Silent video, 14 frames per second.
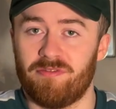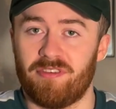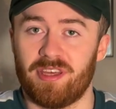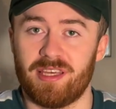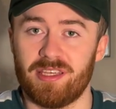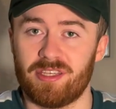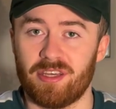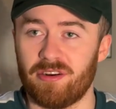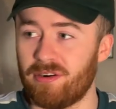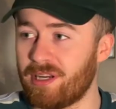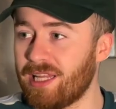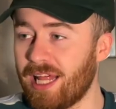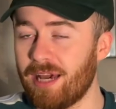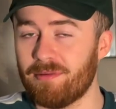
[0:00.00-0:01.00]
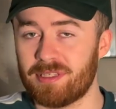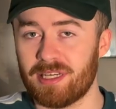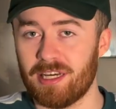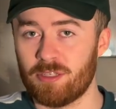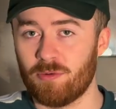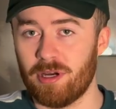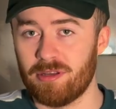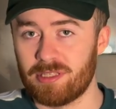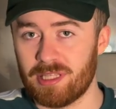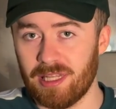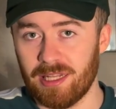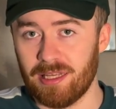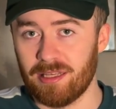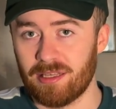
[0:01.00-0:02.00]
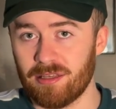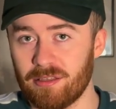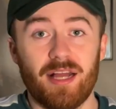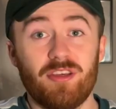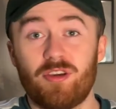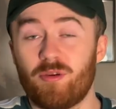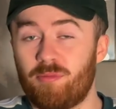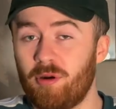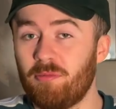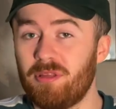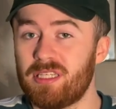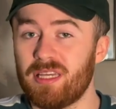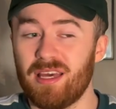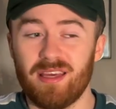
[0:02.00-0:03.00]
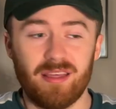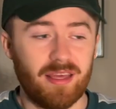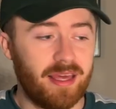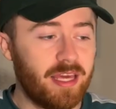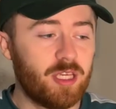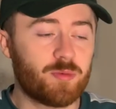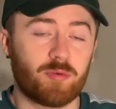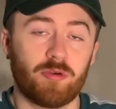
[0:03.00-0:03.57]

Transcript: think he's going to acclimatise well to the league. And you could probably say he's